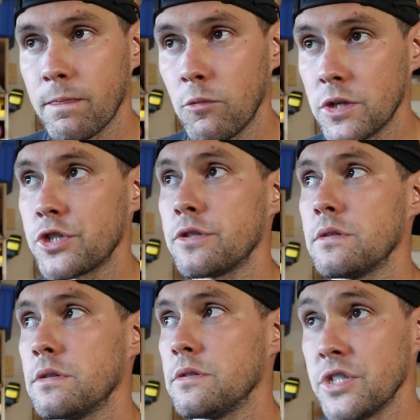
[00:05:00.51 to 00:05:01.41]
which
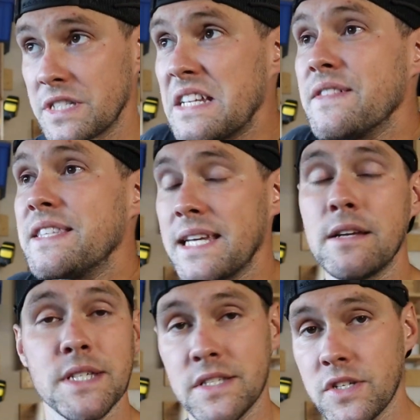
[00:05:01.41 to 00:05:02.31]
just even
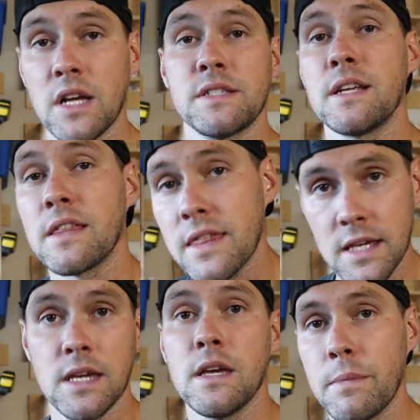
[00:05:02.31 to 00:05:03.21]
sounds exhausting
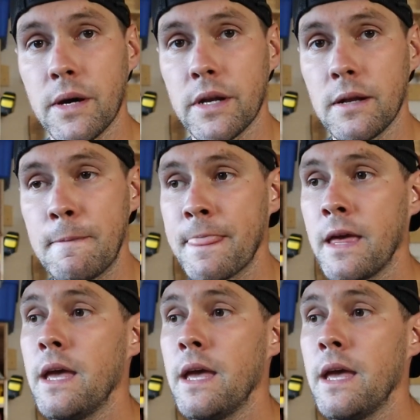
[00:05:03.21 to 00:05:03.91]
thinking about it.